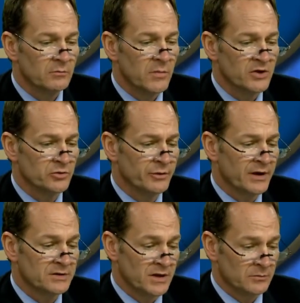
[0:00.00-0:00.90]
modular
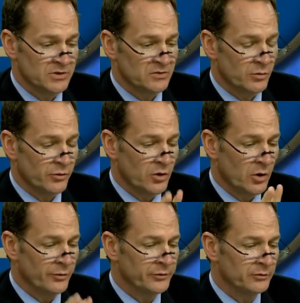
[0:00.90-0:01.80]
neck stems. That's what they're
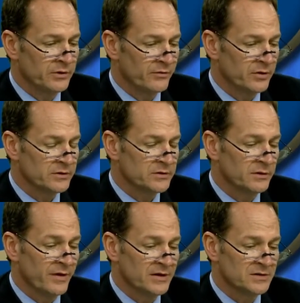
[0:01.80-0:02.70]
called, the two different
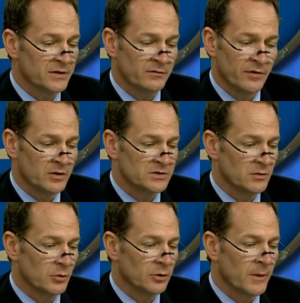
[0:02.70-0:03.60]
devices that are very
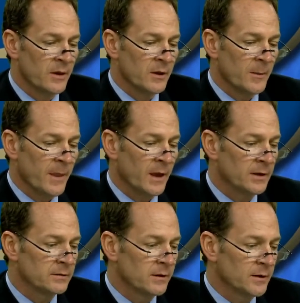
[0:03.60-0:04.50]
similar.
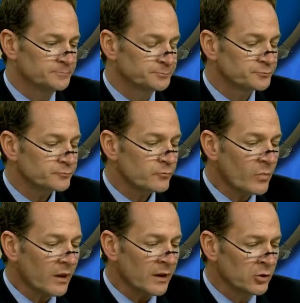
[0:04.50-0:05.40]
And
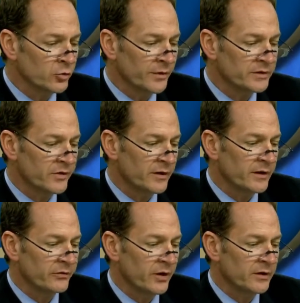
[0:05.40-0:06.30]
here's what they said.
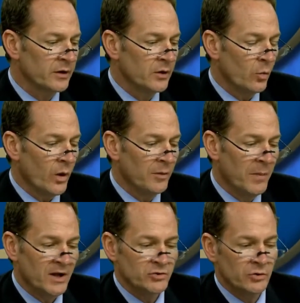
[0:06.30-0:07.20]
They said, while
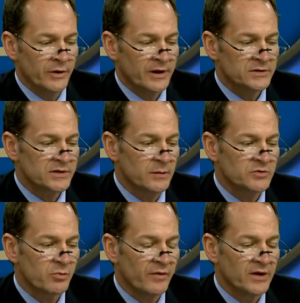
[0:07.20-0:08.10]
modular neck
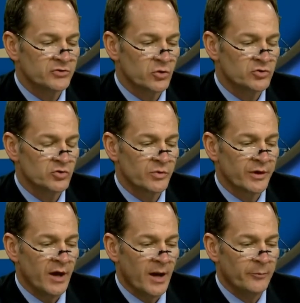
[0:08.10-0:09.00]
stems provide surgeons with
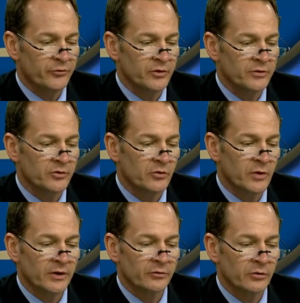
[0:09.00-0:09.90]
an option to
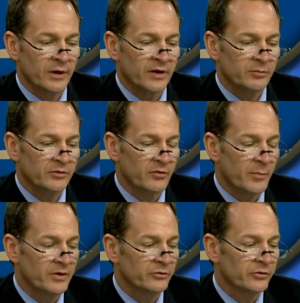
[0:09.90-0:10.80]
correct certain aspects of a
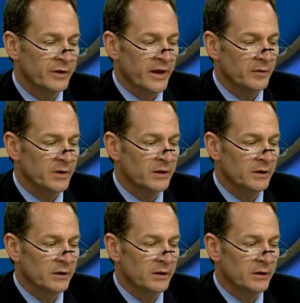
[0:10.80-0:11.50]
patient's anatomy